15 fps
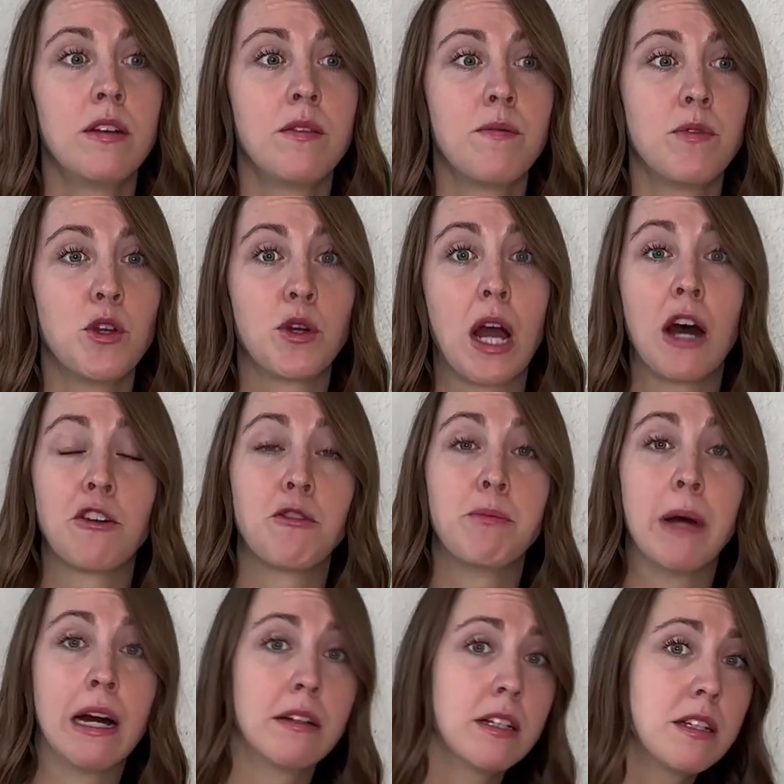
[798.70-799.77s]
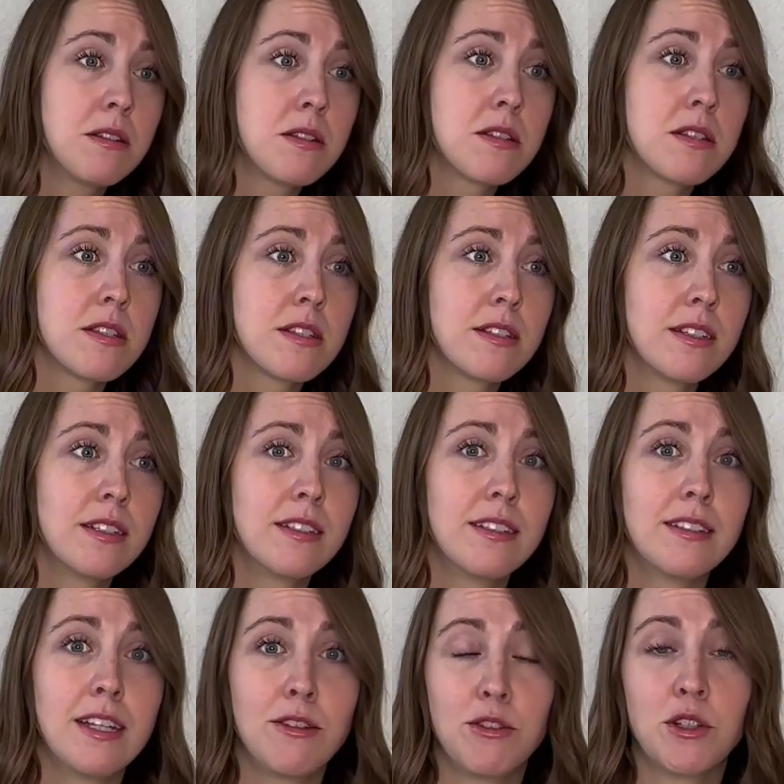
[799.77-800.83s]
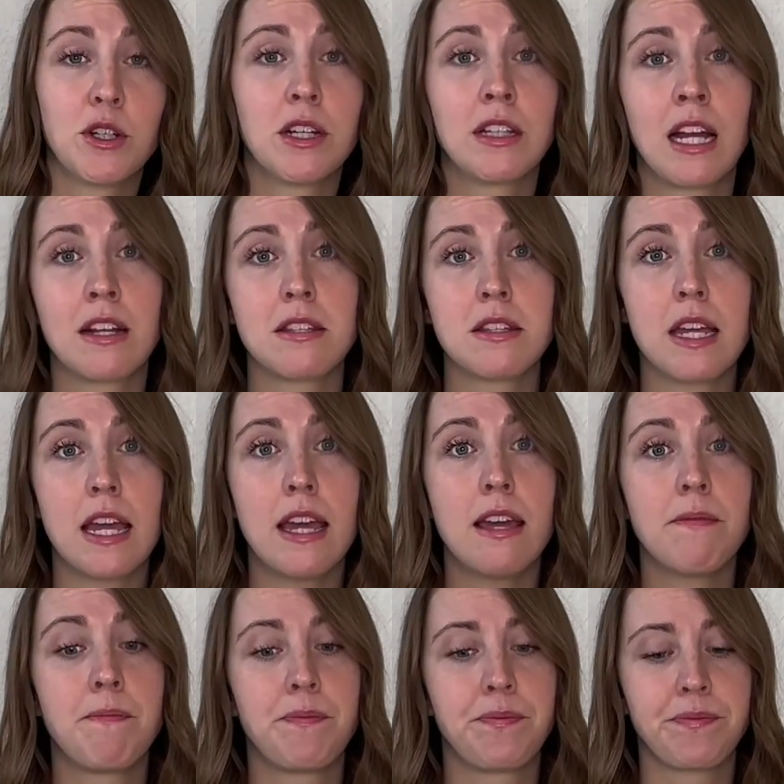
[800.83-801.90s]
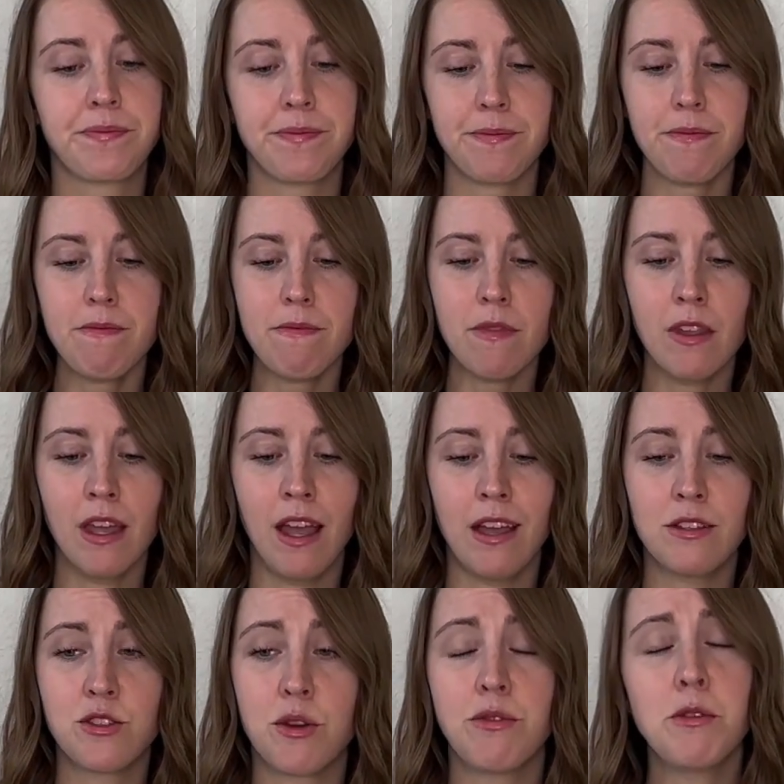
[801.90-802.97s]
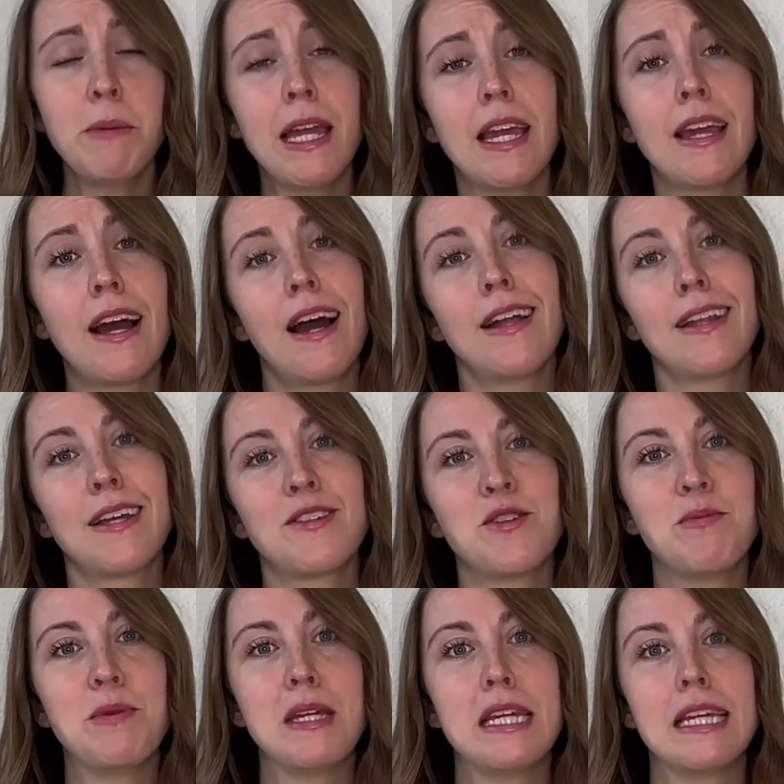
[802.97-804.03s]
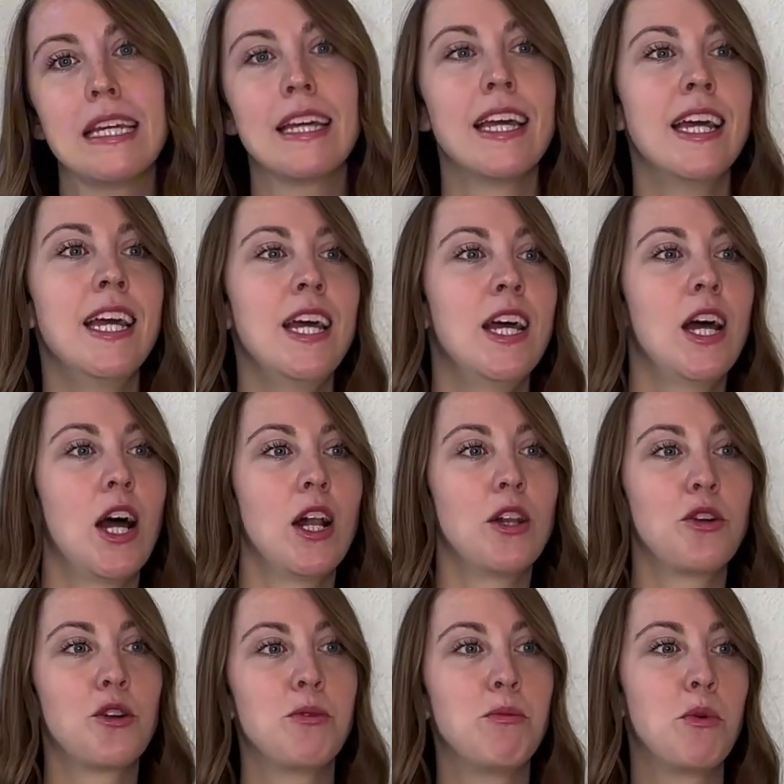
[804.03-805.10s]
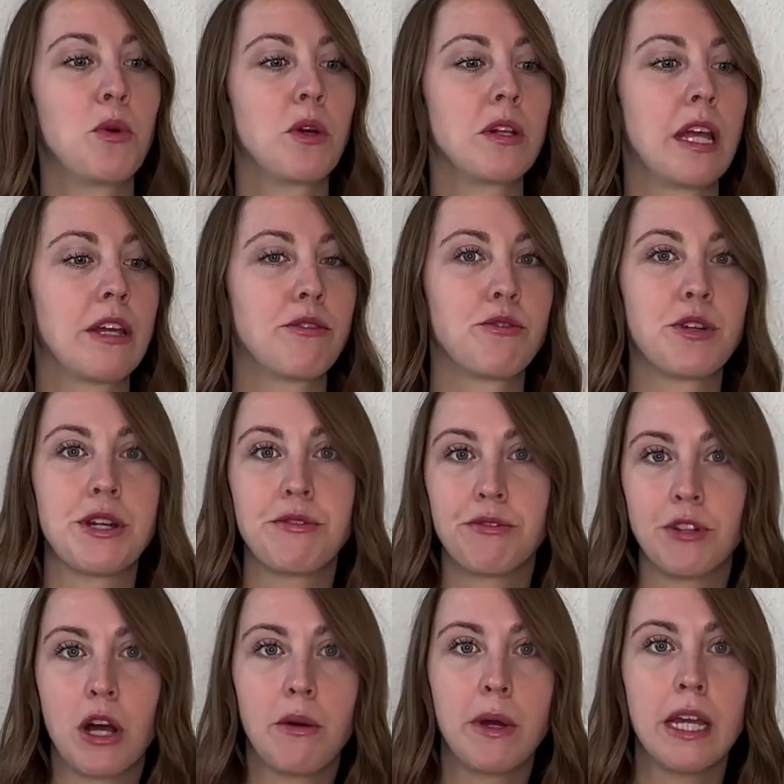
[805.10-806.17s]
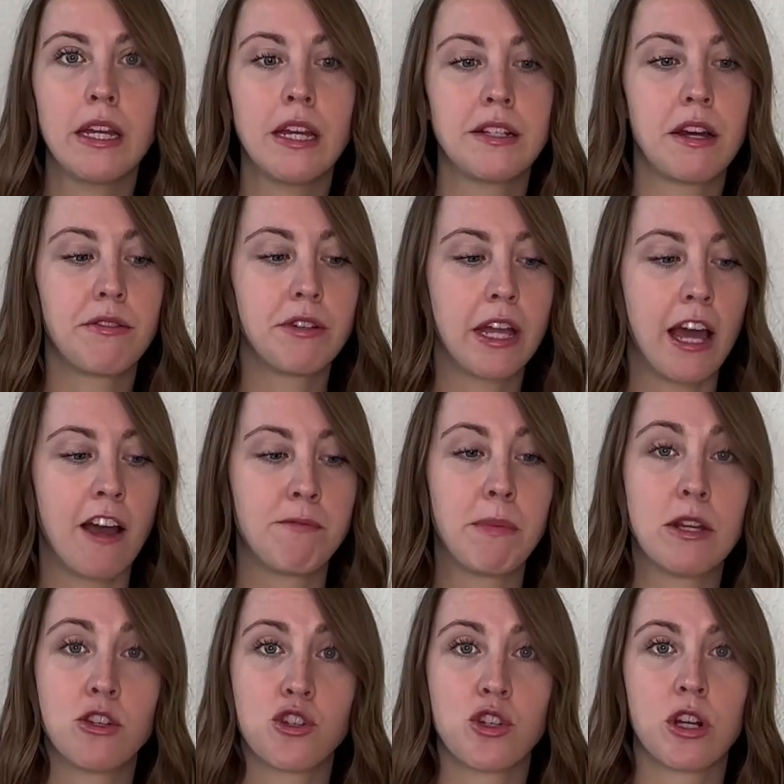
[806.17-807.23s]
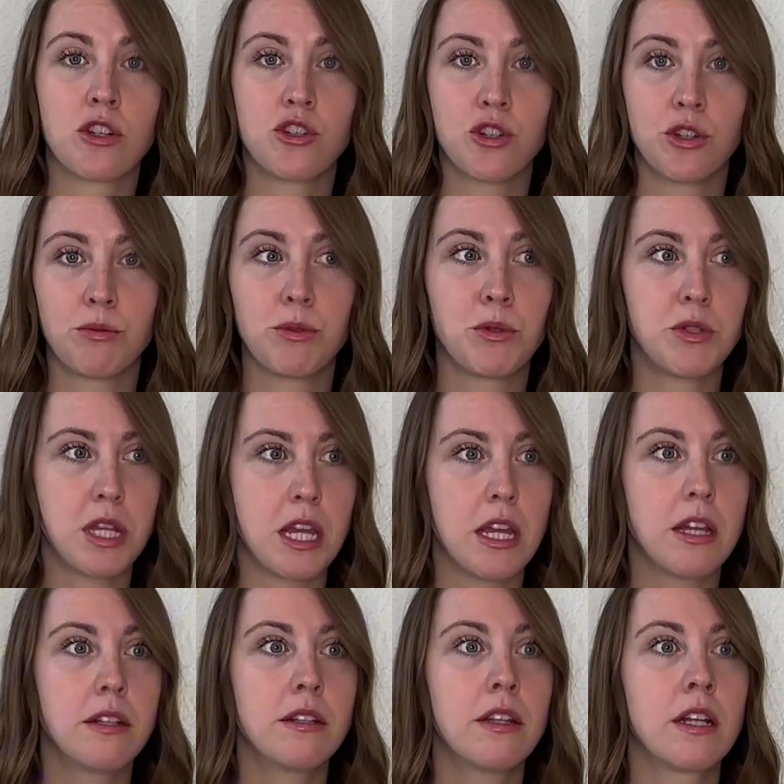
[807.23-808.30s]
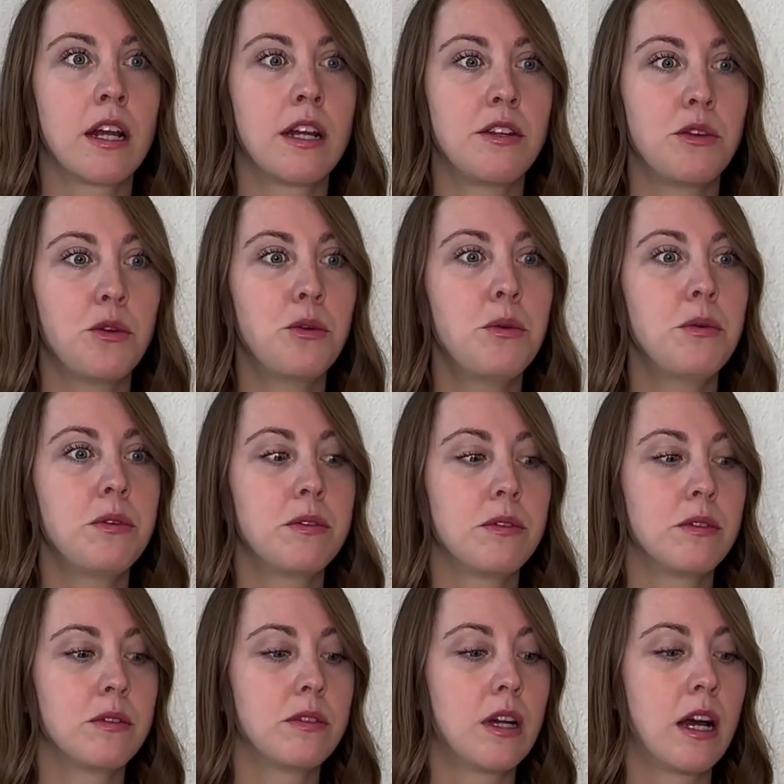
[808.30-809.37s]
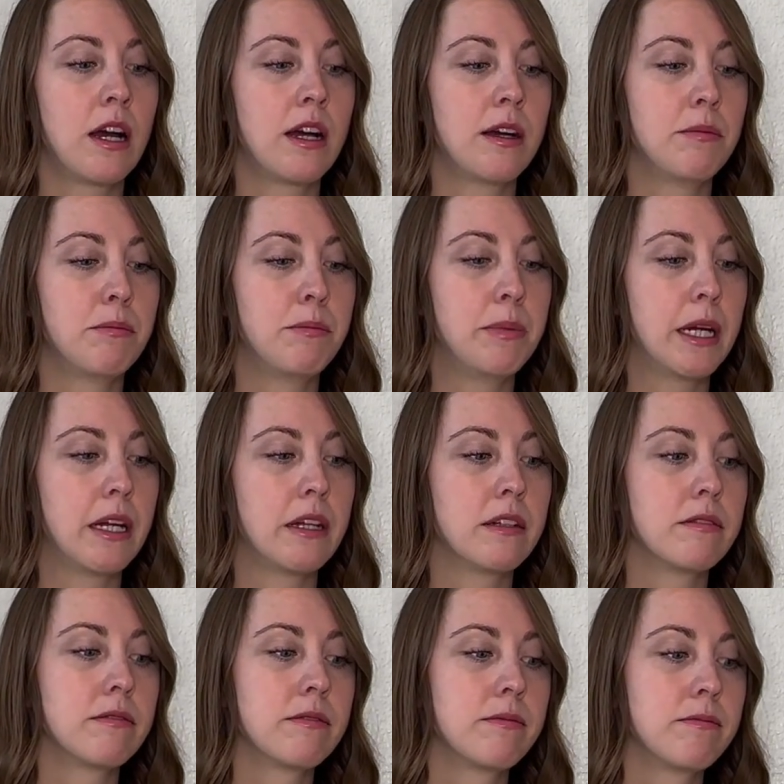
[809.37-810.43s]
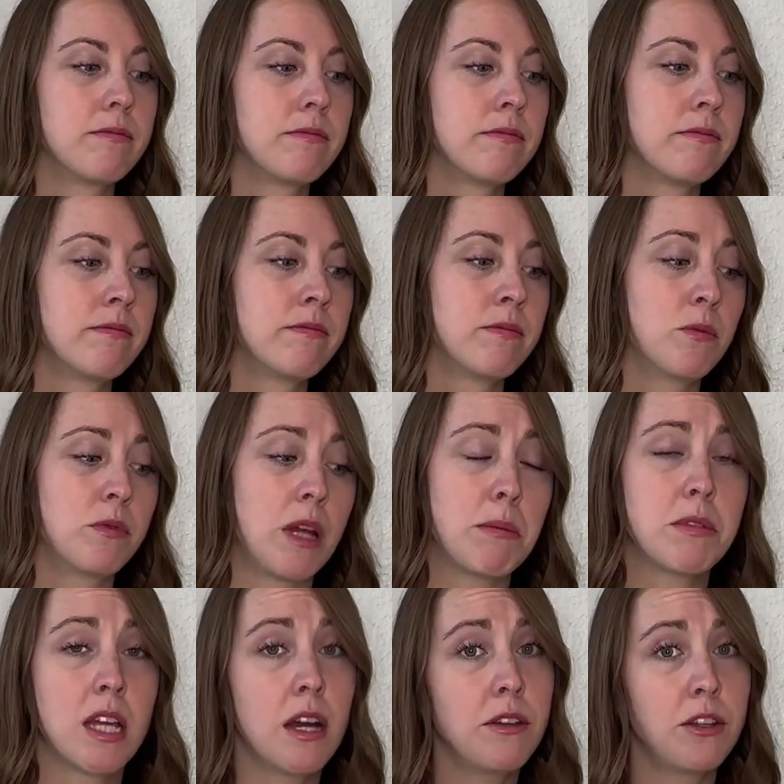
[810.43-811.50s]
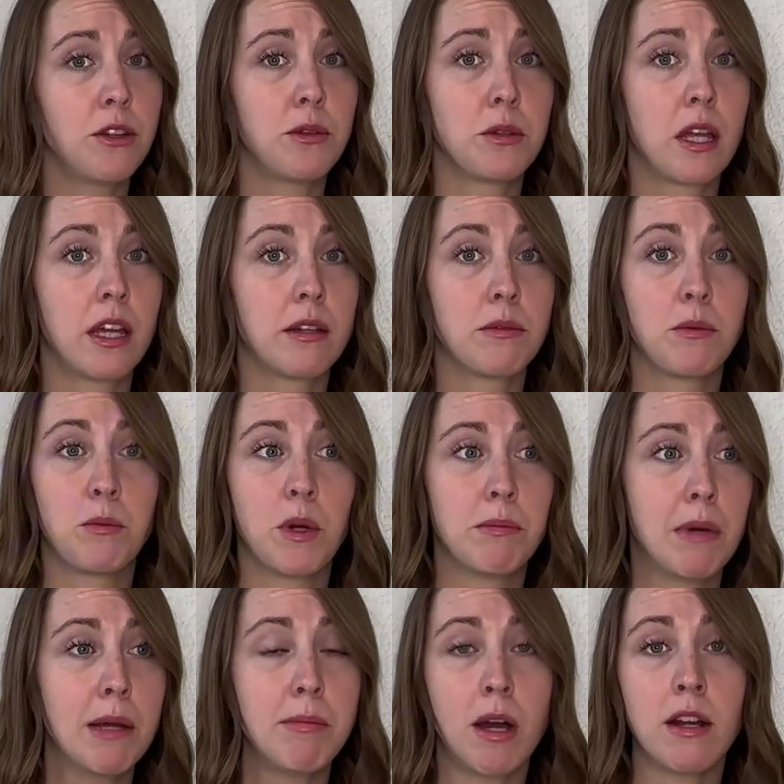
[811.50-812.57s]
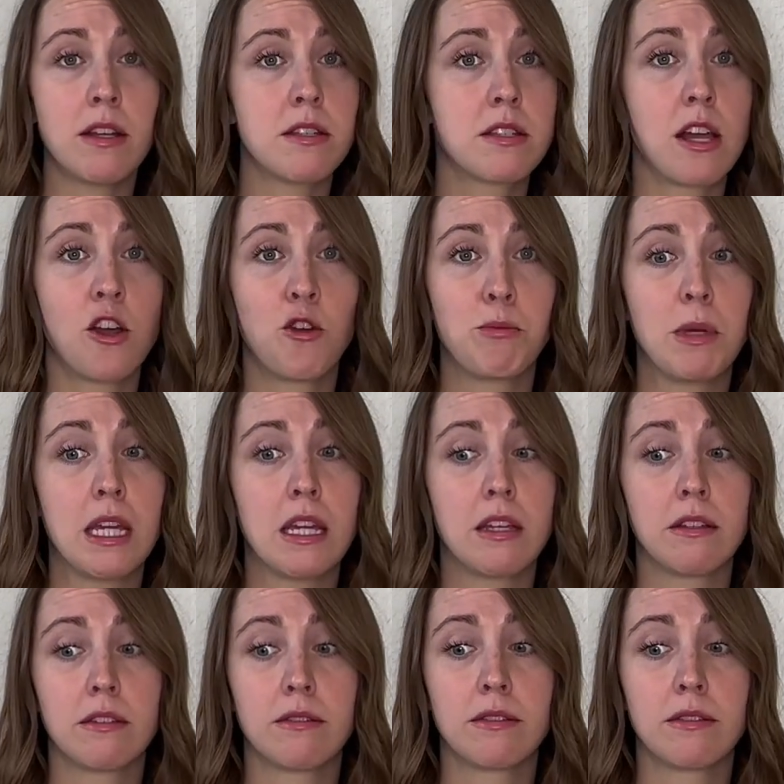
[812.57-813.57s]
you're out of balance if you're in that state. And so for me, I like to be a little more like free flowing. I definitely have my structured routine that I do. But I'm telling you, like when my body's telling me,